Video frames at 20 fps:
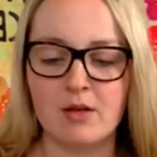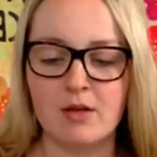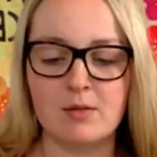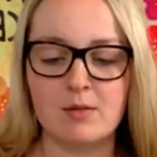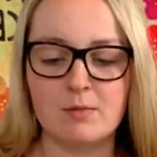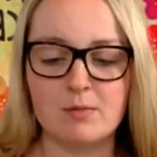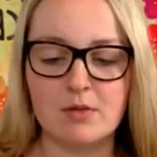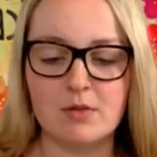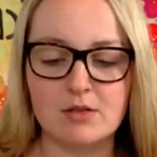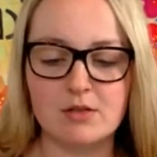
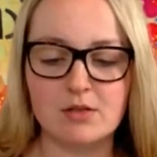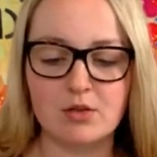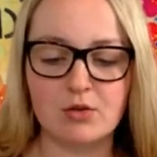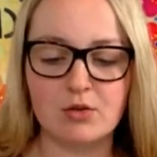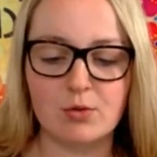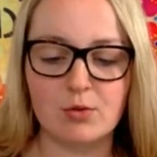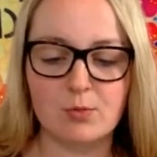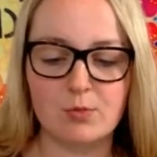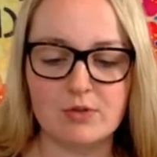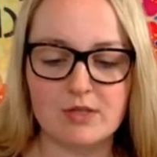Mr.
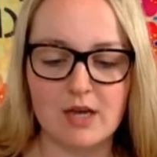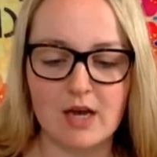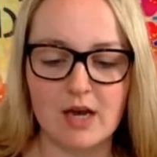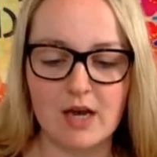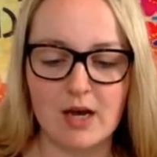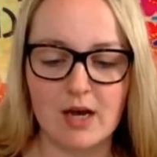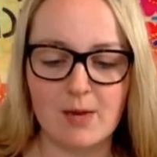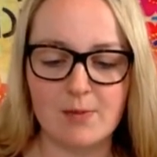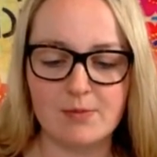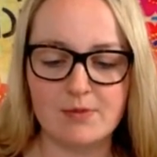Gloop was
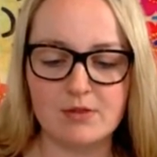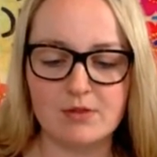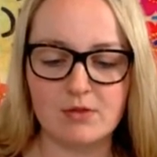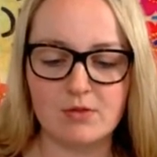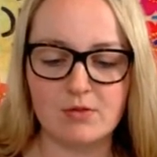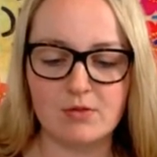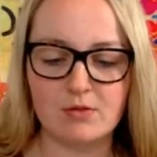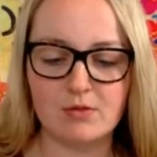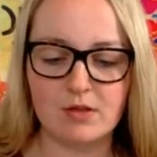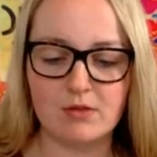
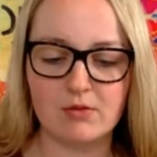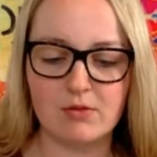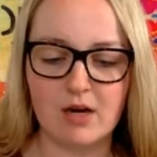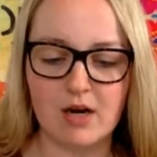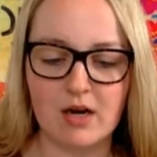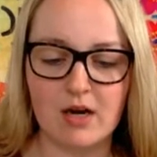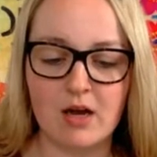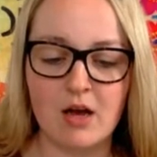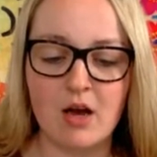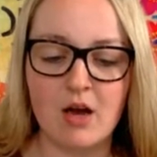absolutely
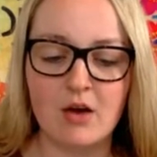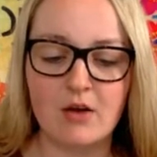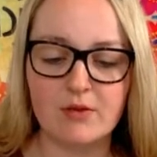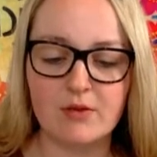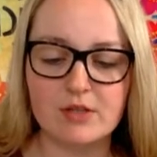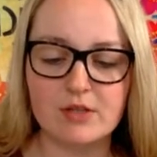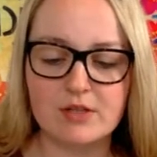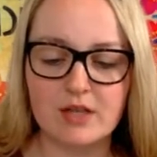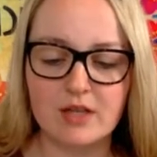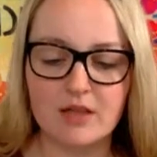right, for
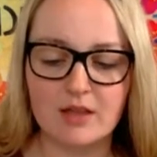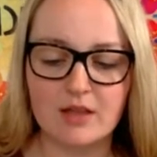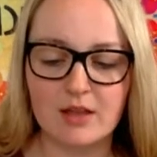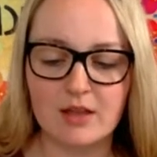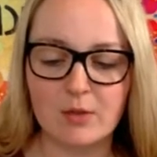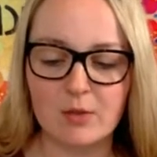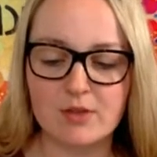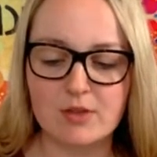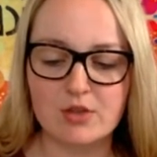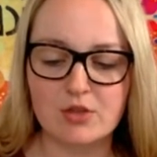suddenly there
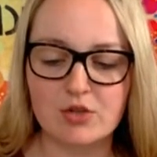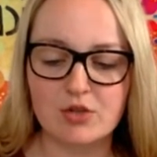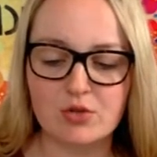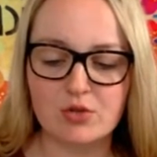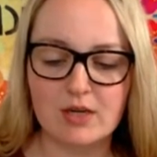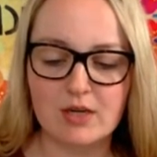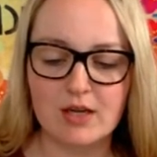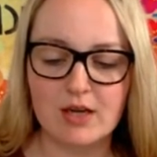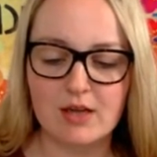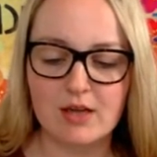was a
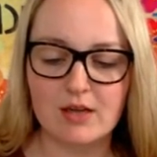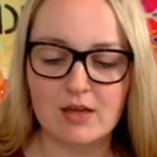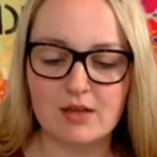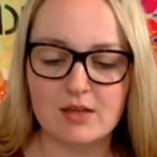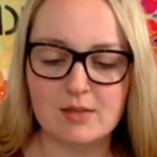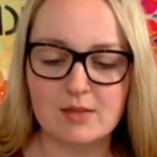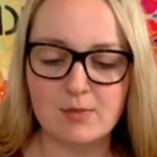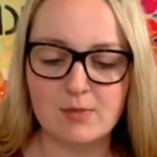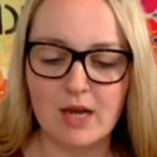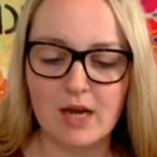shriek and then a
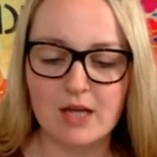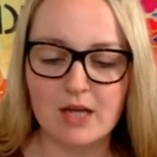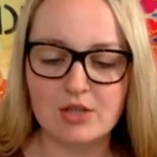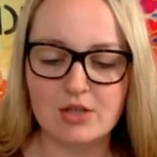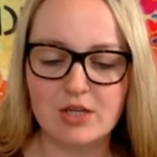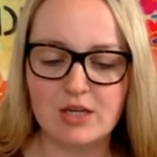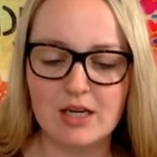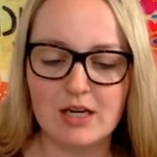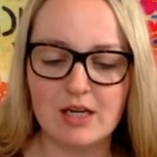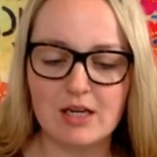splash,
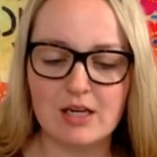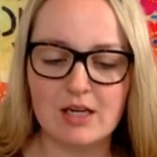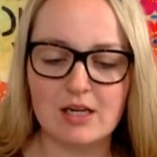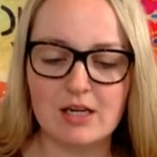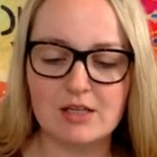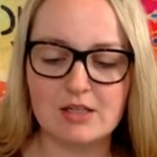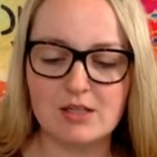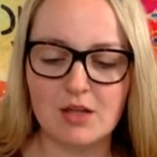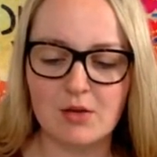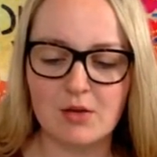and
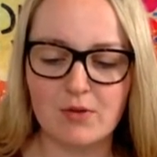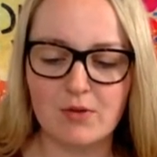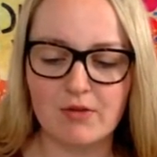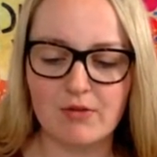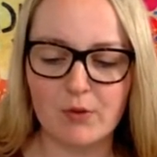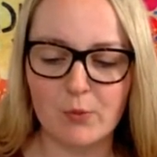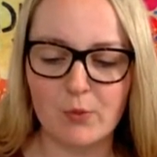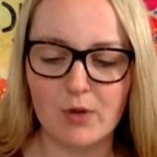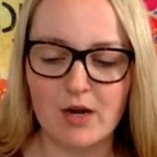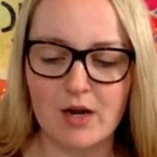into the
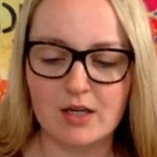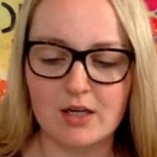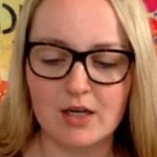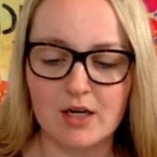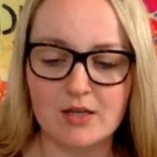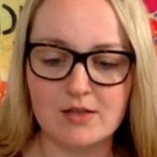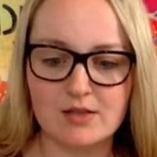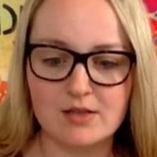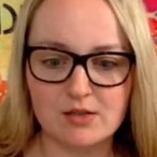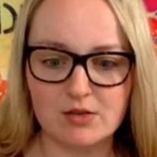river went
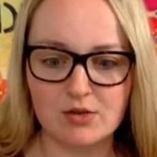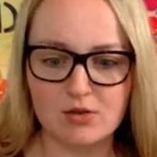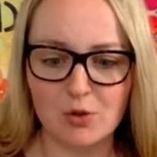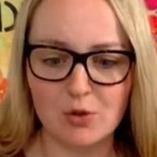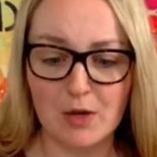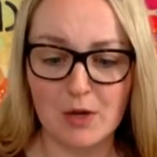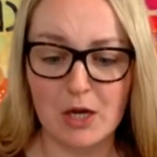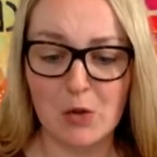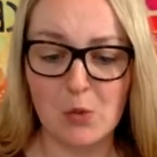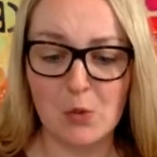Augustus
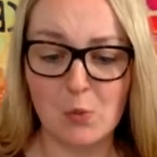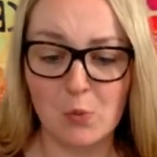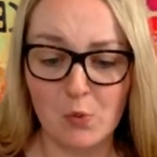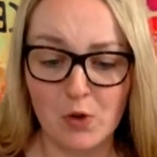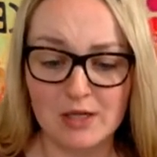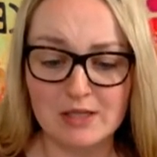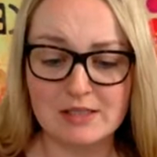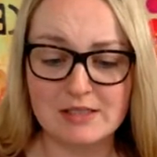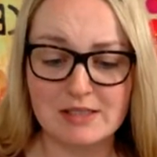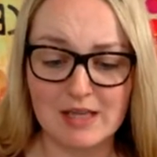Gloop. In
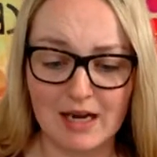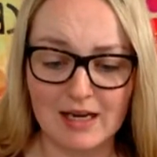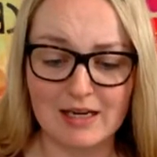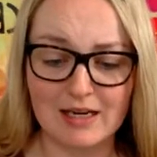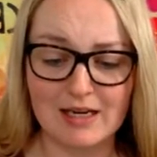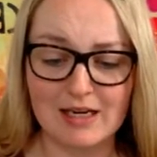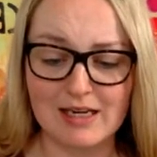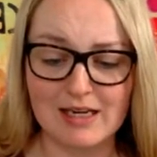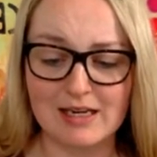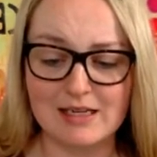1
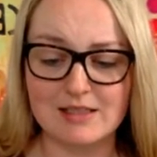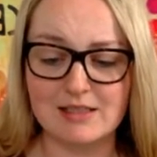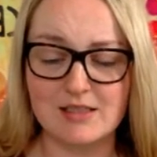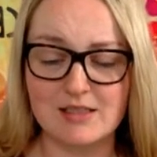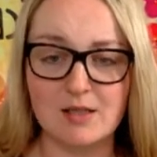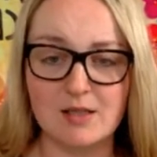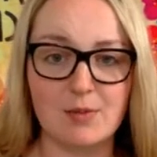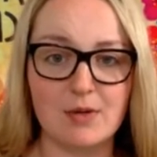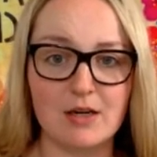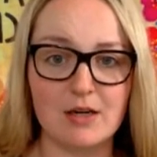second he had
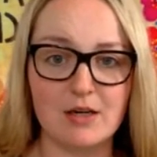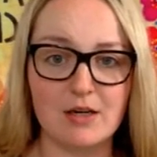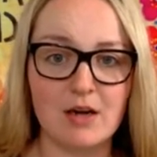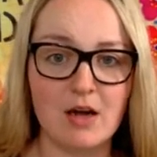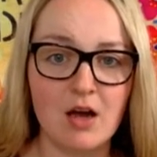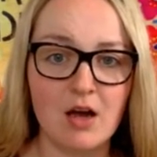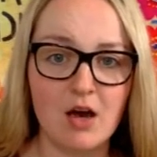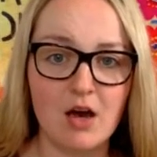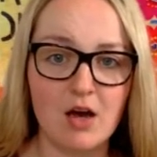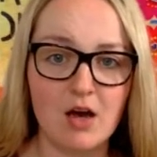disappeared
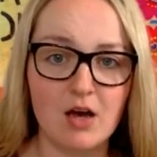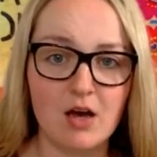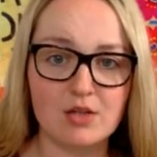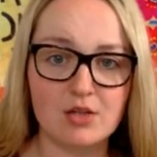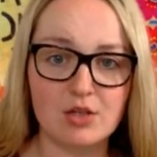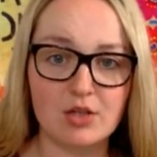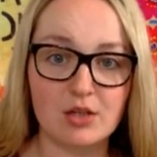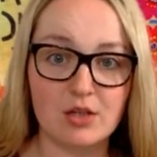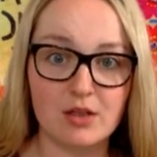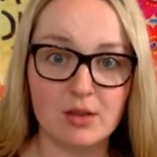
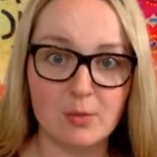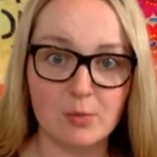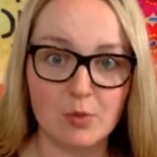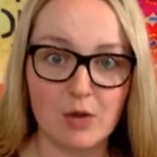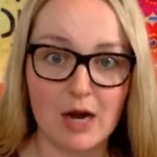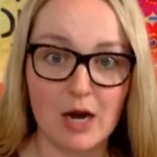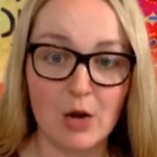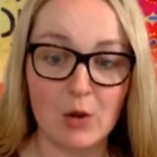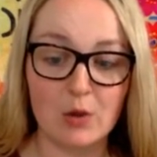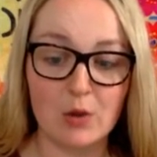under the
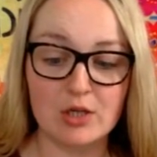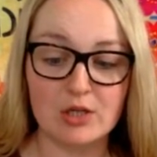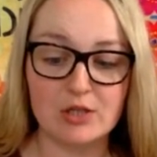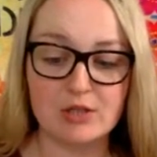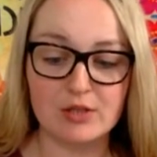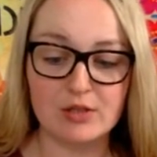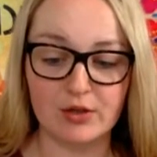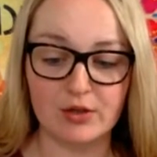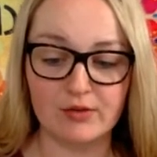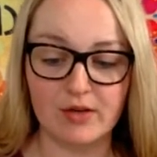brown
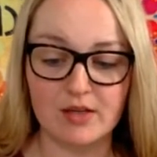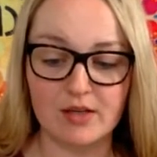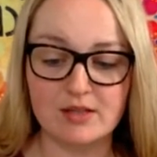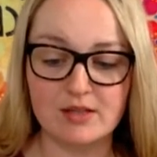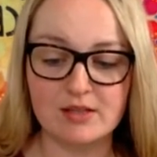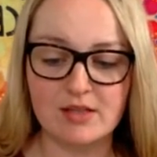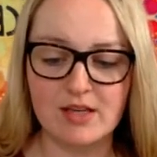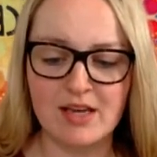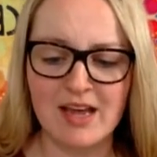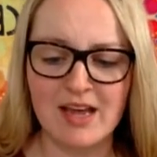
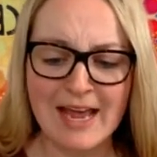surface.